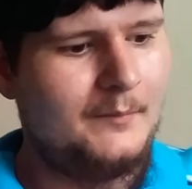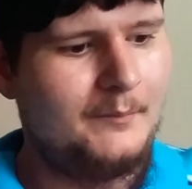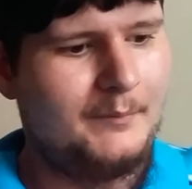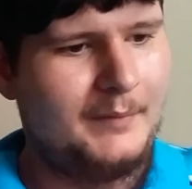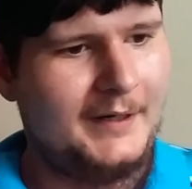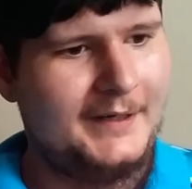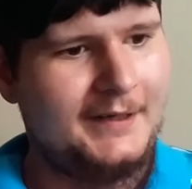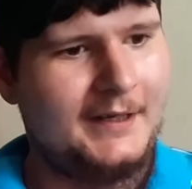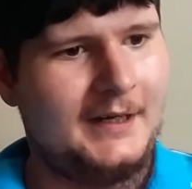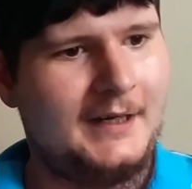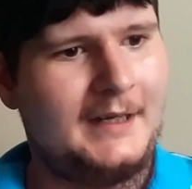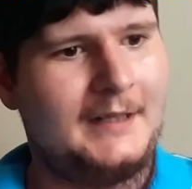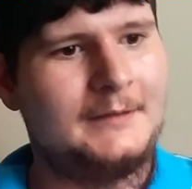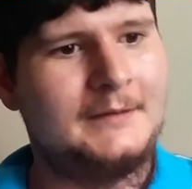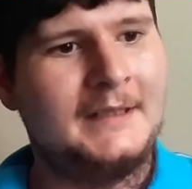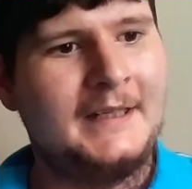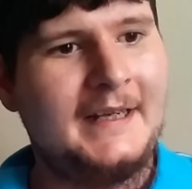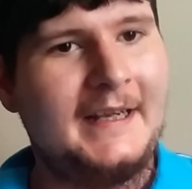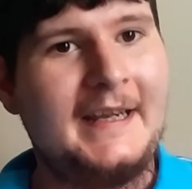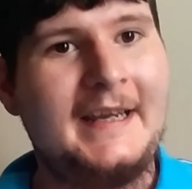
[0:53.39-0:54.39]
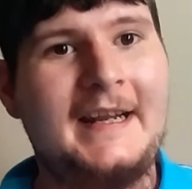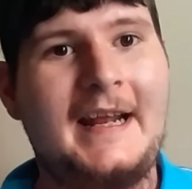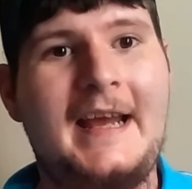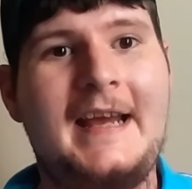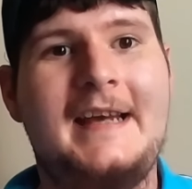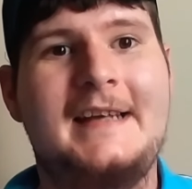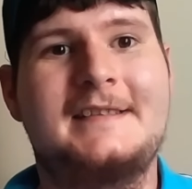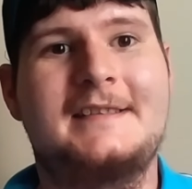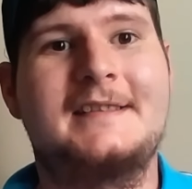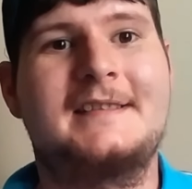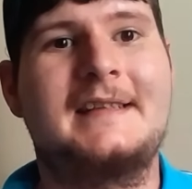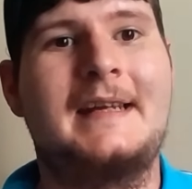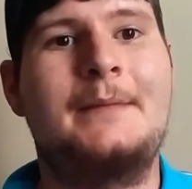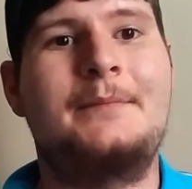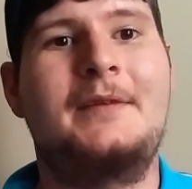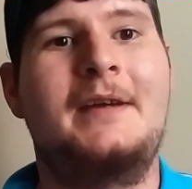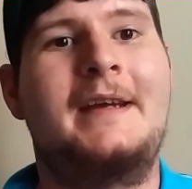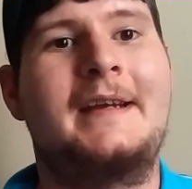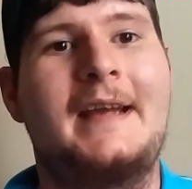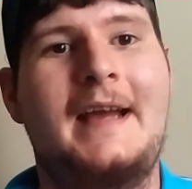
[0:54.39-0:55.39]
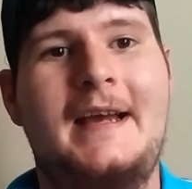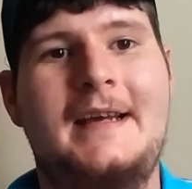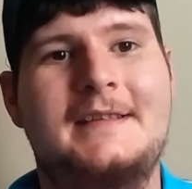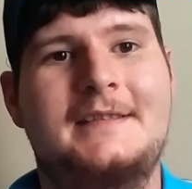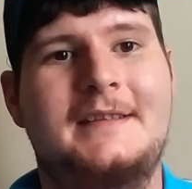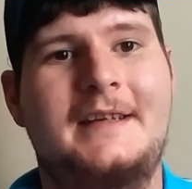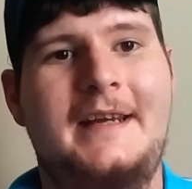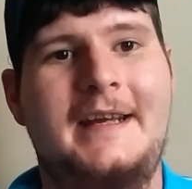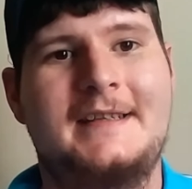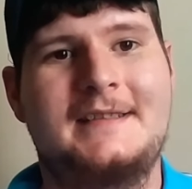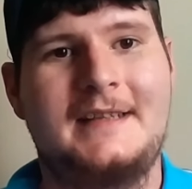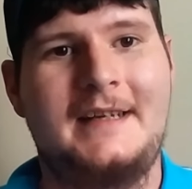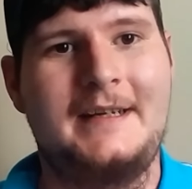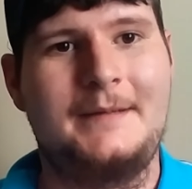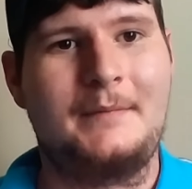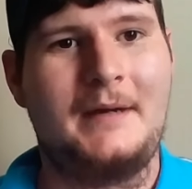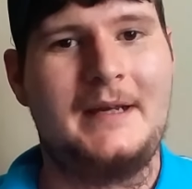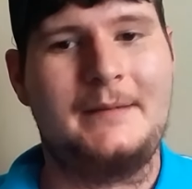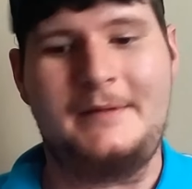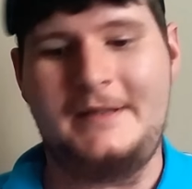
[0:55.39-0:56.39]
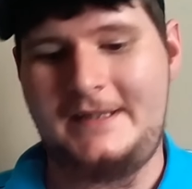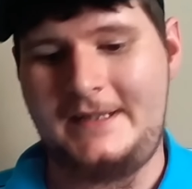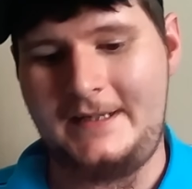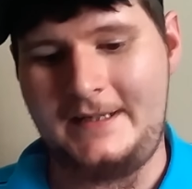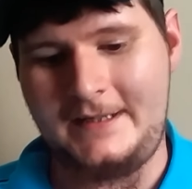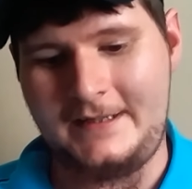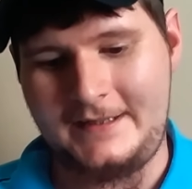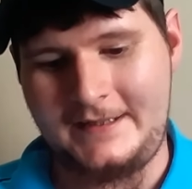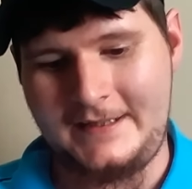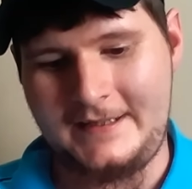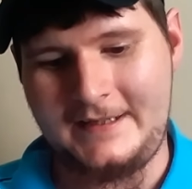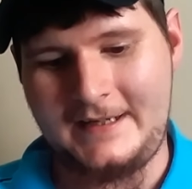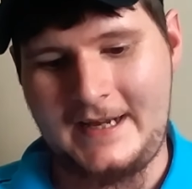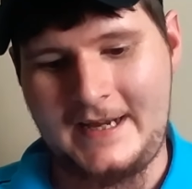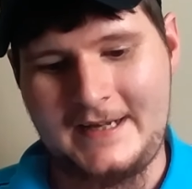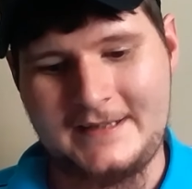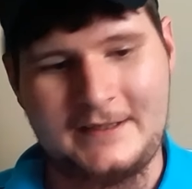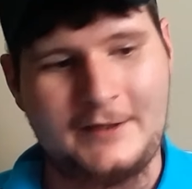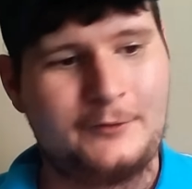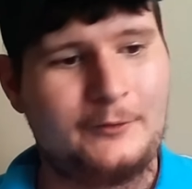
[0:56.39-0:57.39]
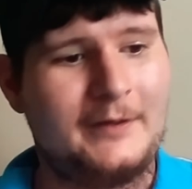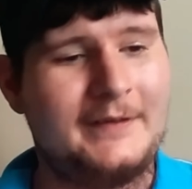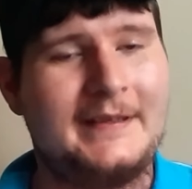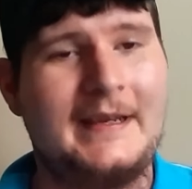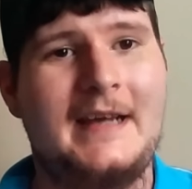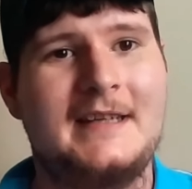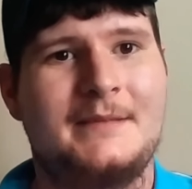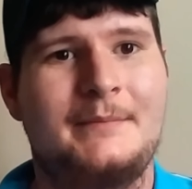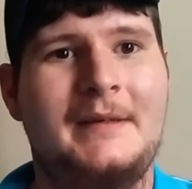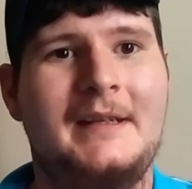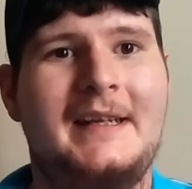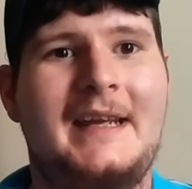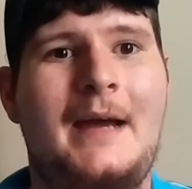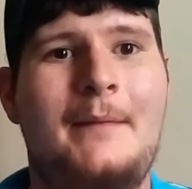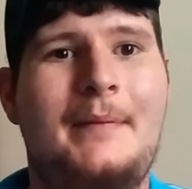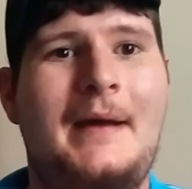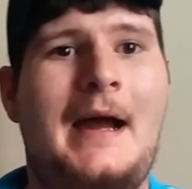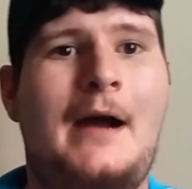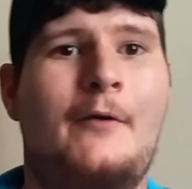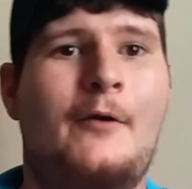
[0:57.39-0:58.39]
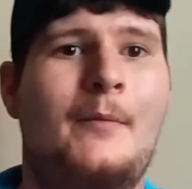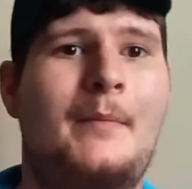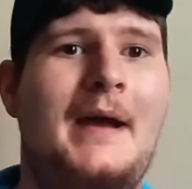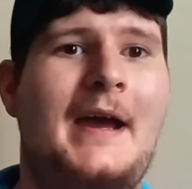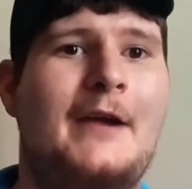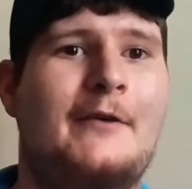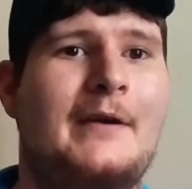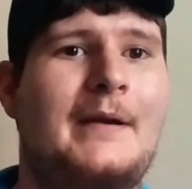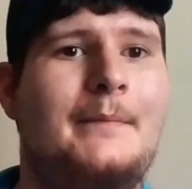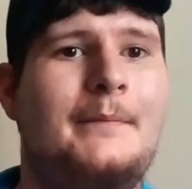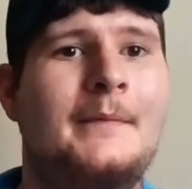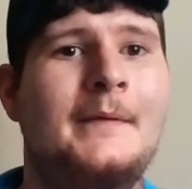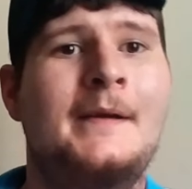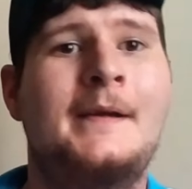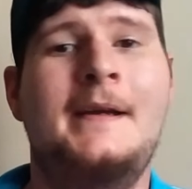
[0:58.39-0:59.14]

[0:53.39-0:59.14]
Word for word: But uh, it has the same thing as the X8 baby kit. It has a 3000 milliamp hour battery.